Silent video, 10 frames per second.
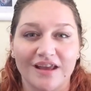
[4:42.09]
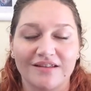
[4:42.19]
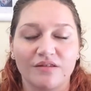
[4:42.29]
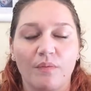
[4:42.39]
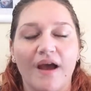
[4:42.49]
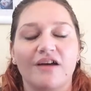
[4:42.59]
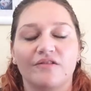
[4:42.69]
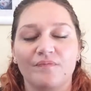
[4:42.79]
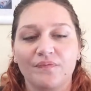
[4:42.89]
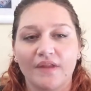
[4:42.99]
It's about
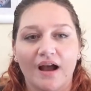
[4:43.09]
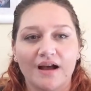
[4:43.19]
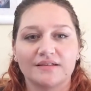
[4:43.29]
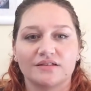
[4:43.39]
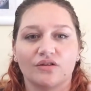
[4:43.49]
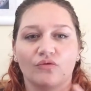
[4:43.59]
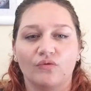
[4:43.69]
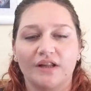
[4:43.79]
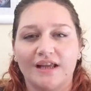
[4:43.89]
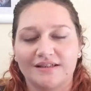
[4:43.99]
us
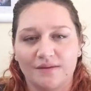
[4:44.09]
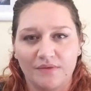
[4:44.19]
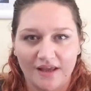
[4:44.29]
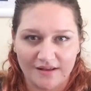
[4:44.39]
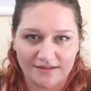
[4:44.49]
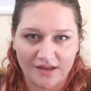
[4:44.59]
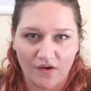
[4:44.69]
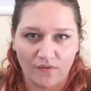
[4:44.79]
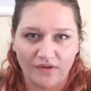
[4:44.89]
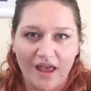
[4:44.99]
really accepting
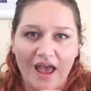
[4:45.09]
ourselves.